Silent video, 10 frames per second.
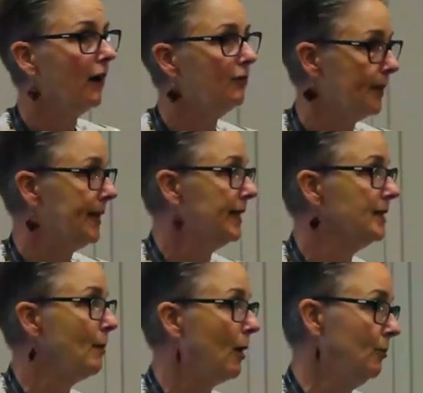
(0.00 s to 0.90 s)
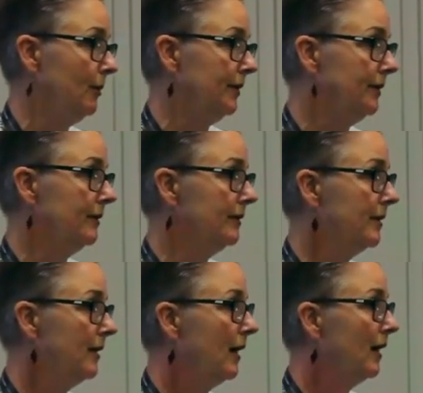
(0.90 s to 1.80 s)
of being in the moment.
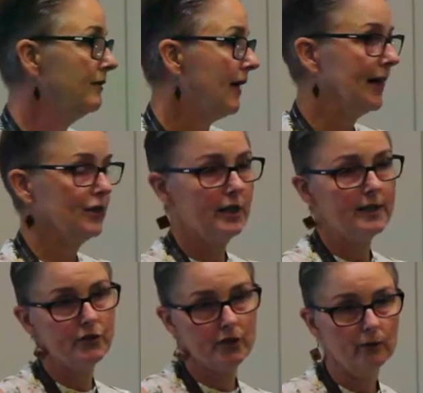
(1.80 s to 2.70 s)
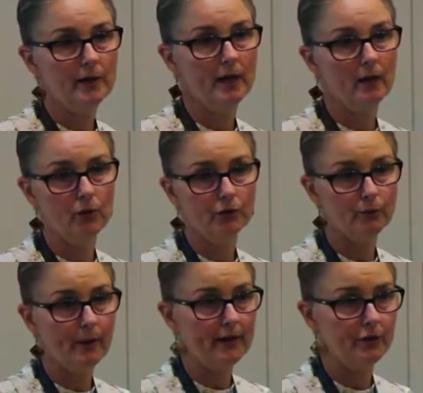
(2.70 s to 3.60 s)
Of actually soaking up what's
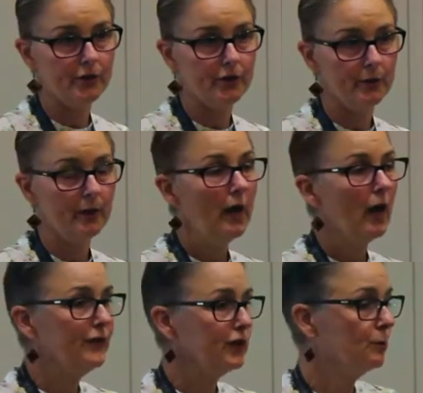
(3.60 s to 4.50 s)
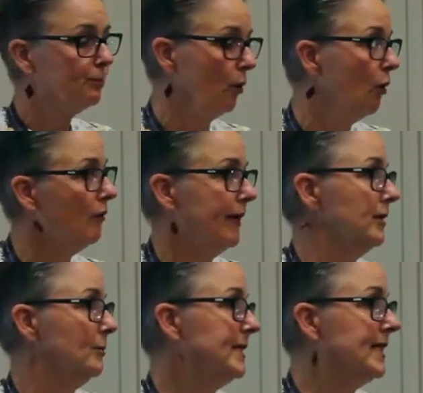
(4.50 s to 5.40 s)
around you, of
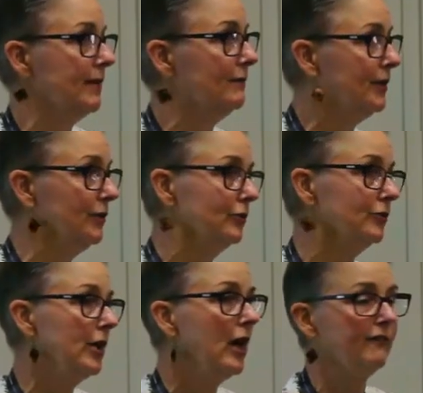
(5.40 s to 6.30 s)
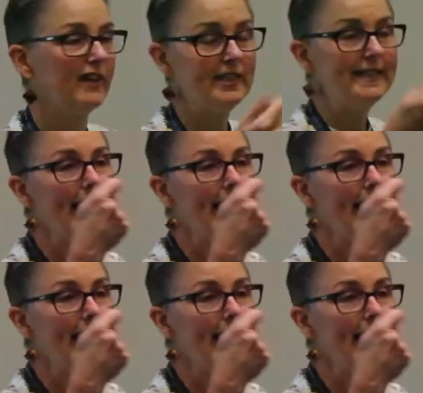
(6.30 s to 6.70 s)
exploring the materials, of actually